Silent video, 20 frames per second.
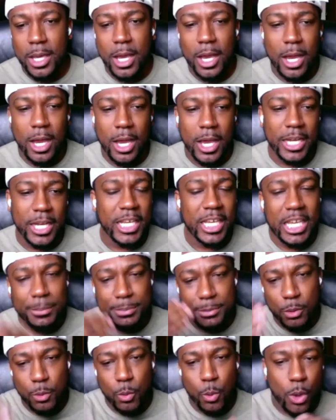and it
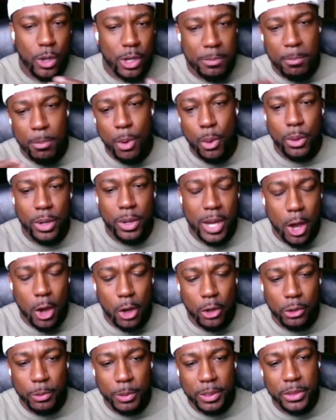keeps you wanting more
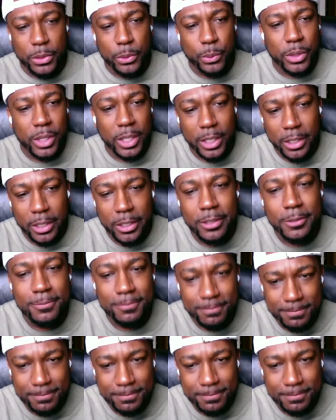all the way through the end.